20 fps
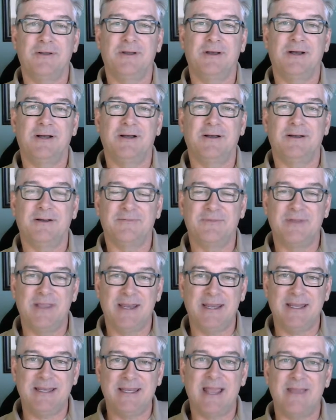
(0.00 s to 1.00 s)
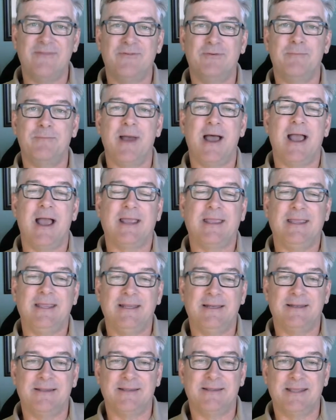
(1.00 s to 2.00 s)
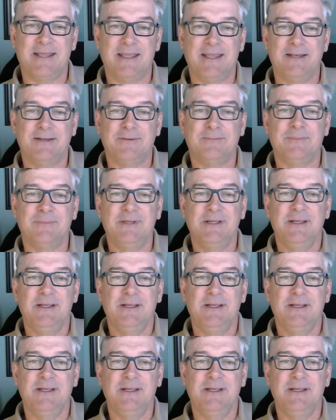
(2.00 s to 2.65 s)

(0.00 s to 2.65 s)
of getting David back into the kingdom.